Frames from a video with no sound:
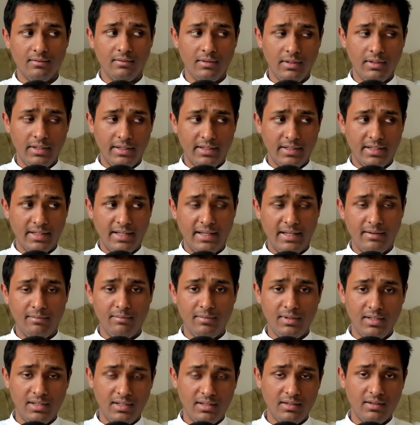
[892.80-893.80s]
it can
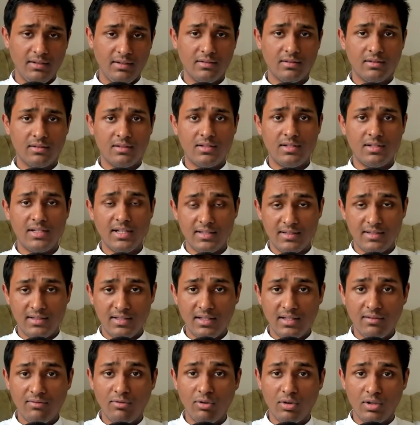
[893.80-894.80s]
be
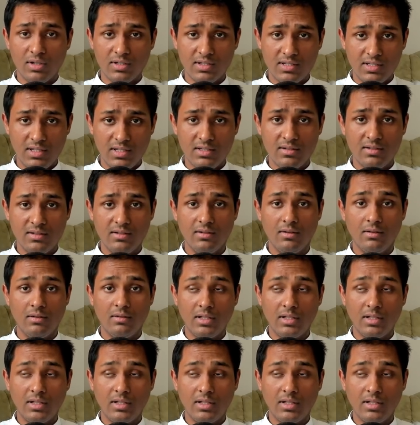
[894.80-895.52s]
testing for us. Yes.